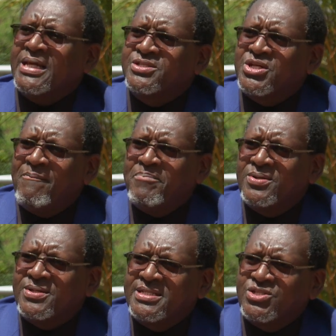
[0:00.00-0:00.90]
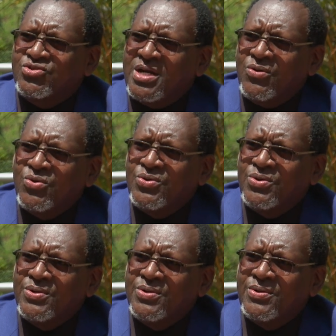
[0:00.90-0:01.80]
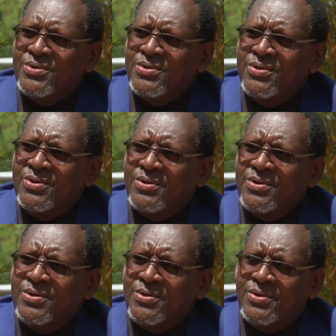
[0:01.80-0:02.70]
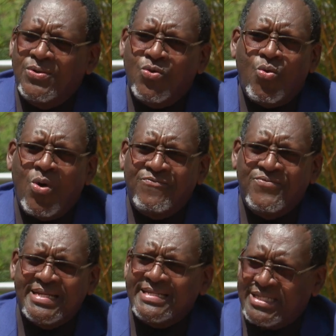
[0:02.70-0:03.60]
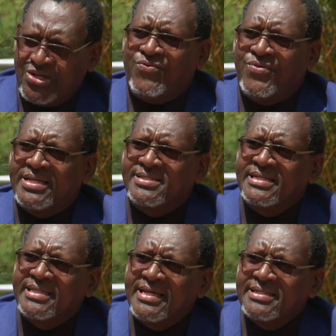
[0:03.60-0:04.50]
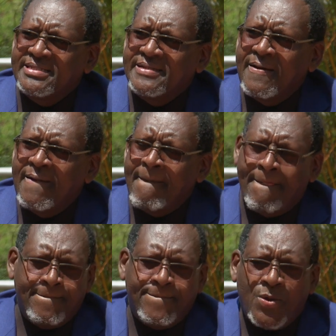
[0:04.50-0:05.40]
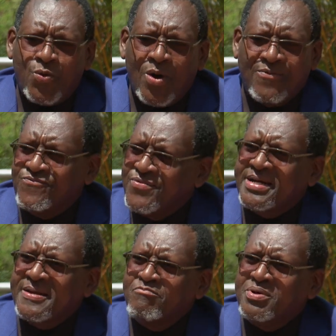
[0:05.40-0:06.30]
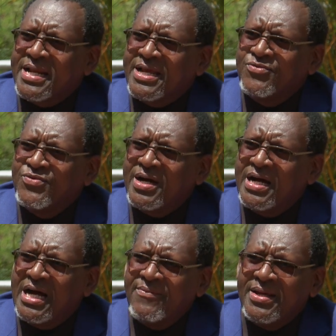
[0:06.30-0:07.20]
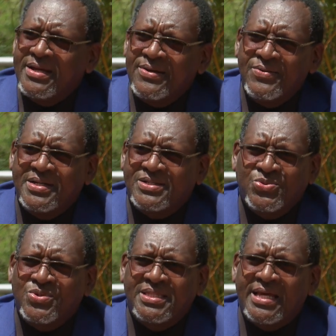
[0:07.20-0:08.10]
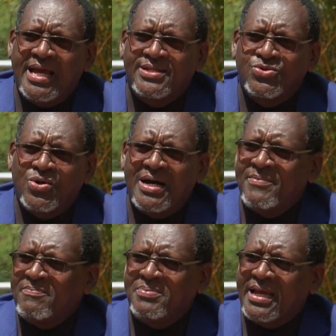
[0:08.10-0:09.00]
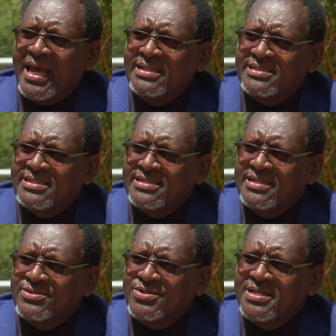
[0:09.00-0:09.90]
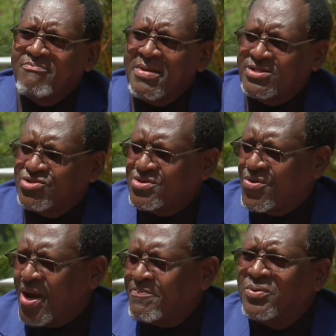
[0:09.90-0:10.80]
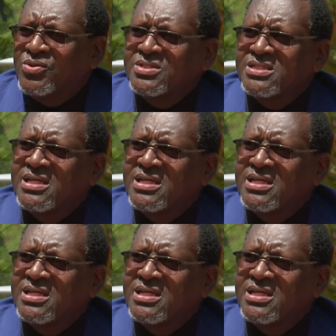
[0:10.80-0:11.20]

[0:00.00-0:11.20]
championed the struggle, who are very selfless in this, who are very brave? I mean, look at what they had to come up against, rudimentary weapons,